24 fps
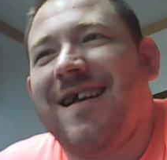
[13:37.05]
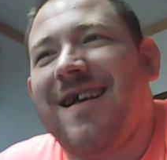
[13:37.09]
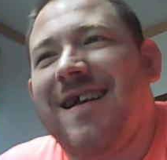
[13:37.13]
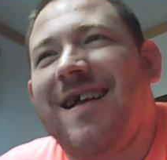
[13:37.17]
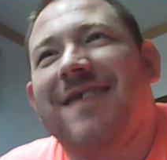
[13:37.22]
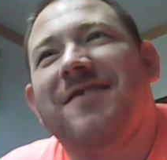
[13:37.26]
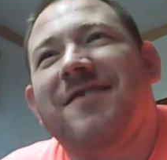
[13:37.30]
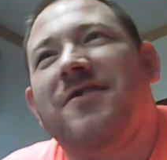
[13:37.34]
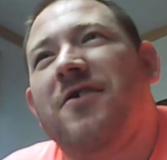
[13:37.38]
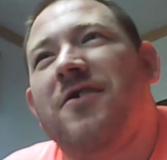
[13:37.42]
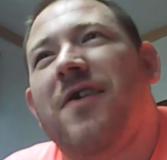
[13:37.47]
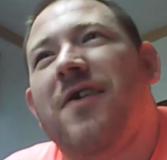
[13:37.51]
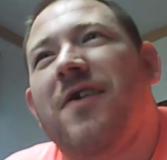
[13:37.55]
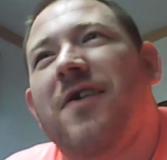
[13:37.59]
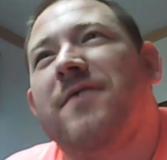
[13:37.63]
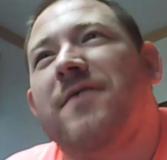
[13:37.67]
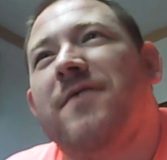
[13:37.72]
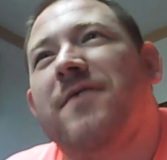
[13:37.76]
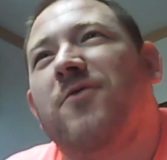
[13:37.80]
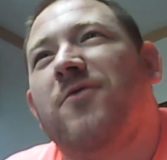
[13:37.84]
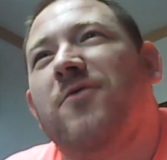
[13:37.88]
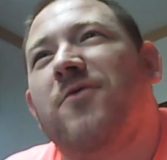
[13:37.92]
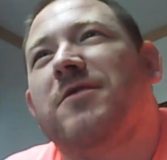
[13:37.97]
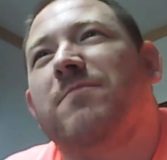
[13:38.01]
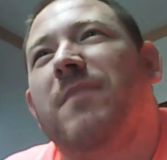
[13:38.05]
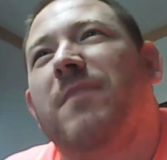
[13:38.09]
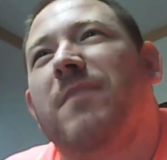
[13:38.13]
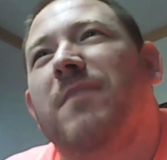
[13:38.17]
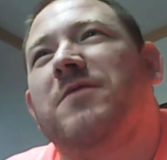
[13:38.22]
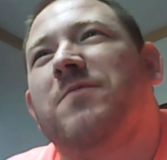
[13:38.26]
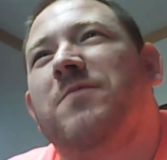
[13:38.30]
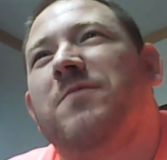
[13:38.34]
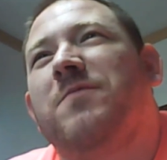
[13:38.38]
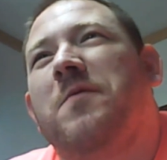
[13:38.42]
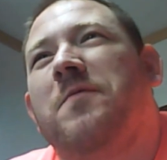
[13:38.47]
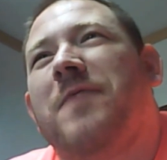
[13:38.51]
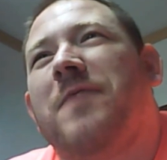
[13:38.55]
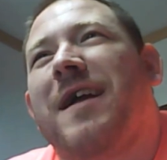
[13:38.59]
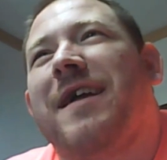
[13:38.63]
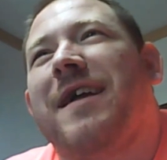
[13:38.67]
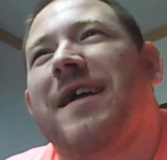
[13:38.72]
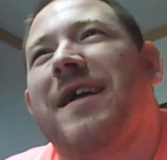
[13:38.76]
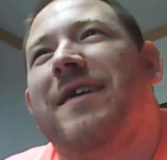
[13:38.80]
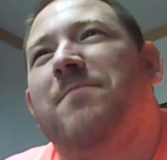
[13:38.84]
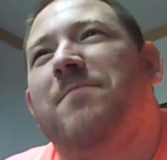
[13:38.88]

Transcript: You know, I never was much of a fan